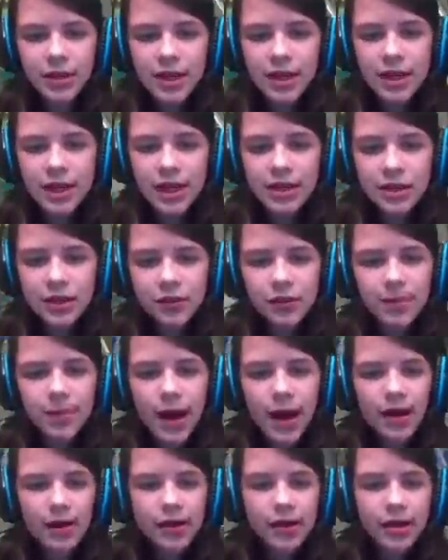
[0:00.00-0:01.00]
that's
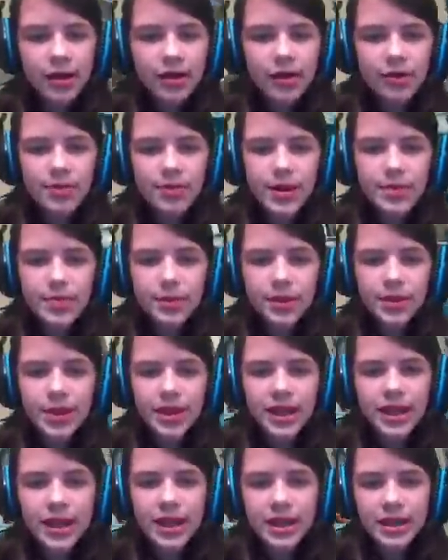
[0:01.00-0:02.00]
overpowered, other people
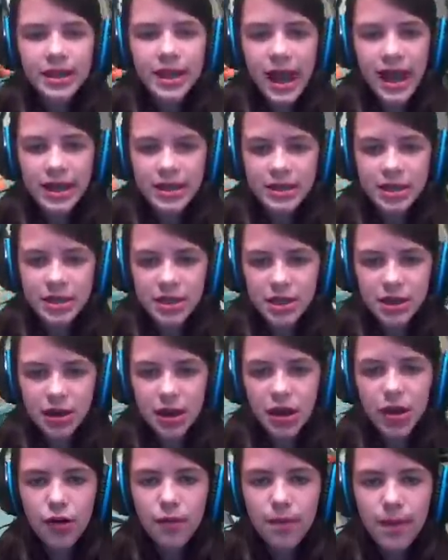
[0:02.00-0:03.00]
think it has
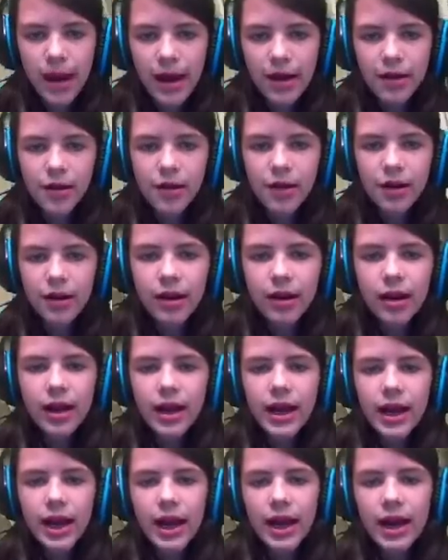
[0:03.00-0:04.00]
no power.
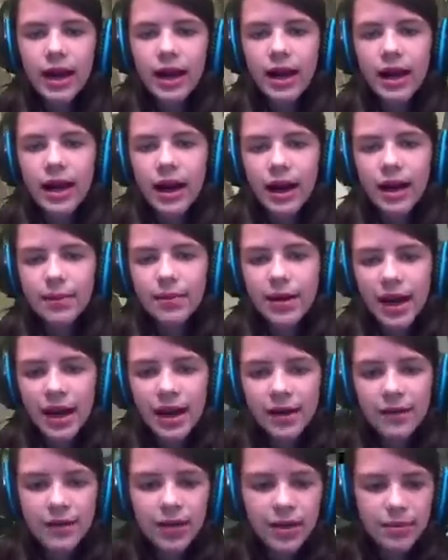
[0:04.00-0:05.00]
I'm
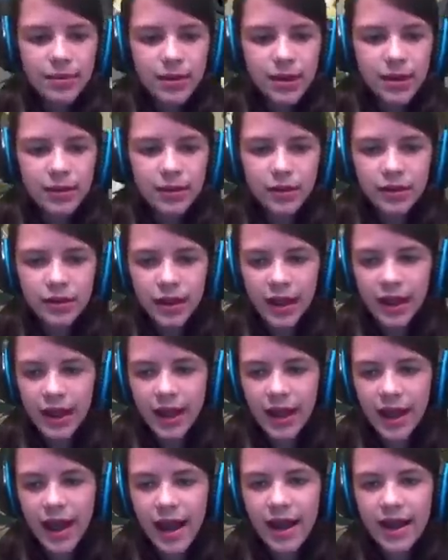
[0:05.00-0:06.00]
kind of in the middle. Like,
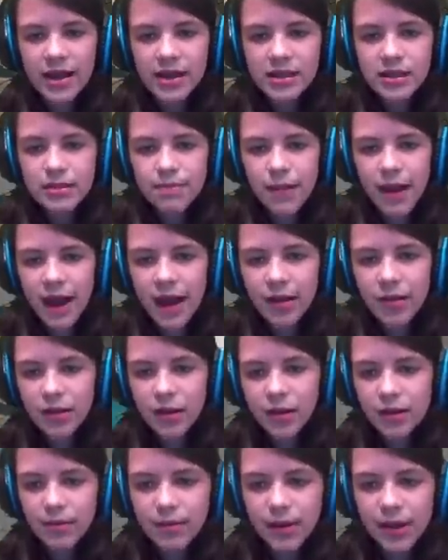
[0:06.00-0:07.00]
it has
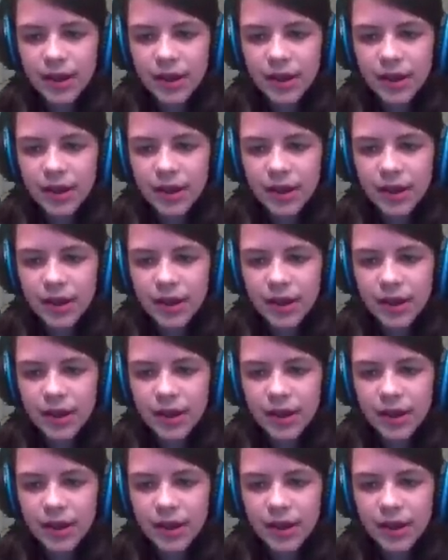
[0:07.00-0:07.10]
power, but it